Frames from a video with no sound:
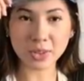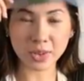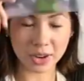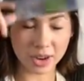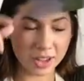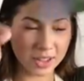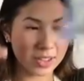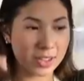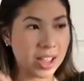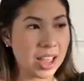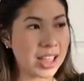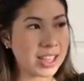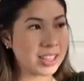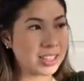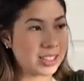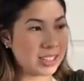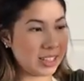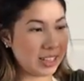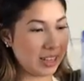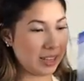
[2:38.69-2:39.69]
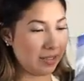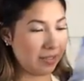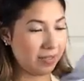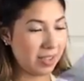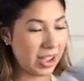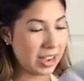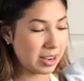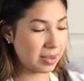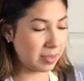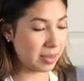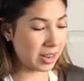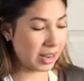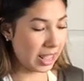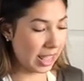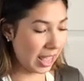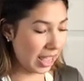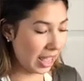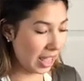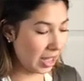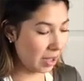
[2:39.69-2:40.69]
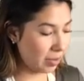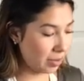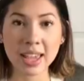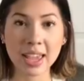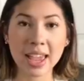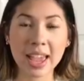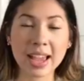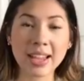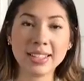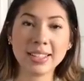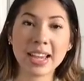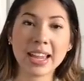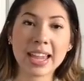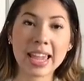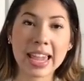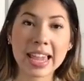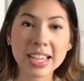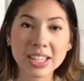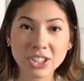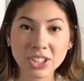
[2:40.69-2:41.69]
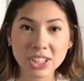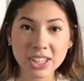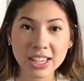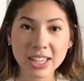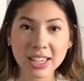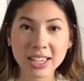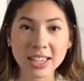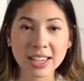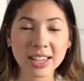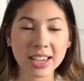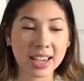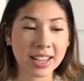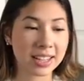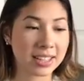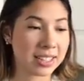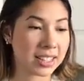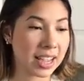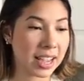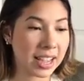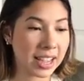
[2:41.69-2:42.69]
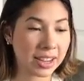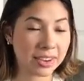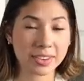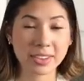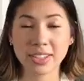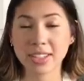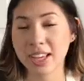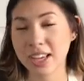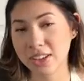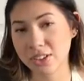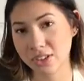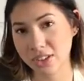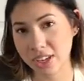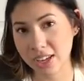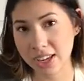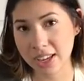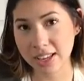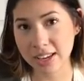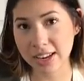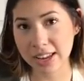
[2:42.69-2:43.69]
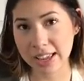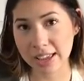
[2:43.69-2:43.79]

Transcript: It also has vitamin A, anti-aging, anti-irritation.